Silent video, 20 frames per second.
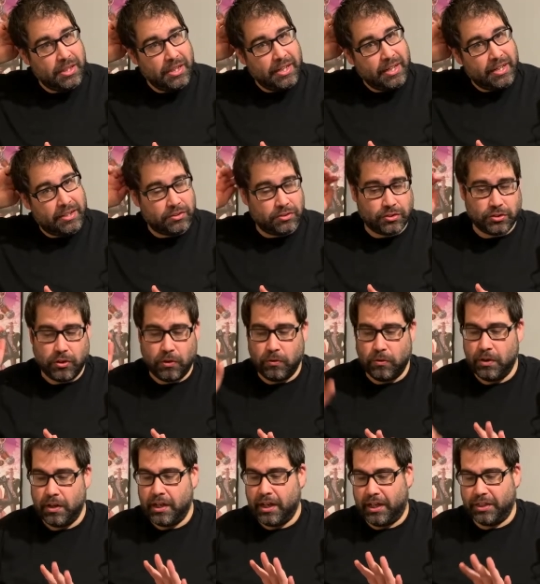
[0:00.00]
and
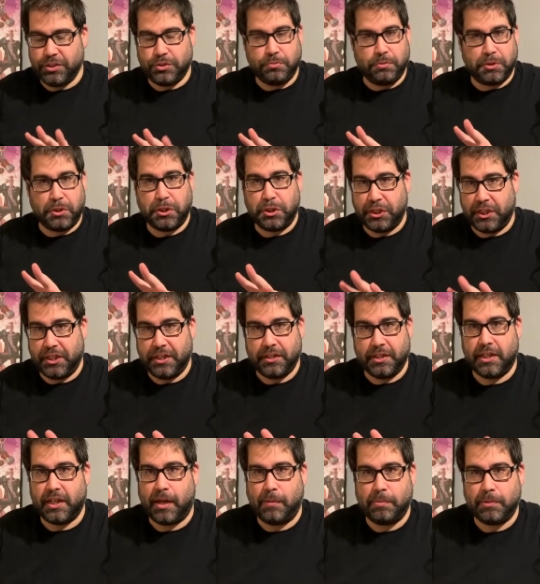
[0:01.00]
so I just want to share a
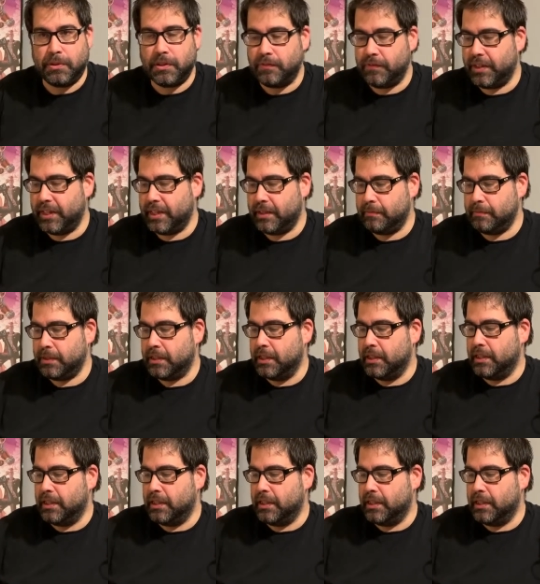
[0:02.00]
couple of them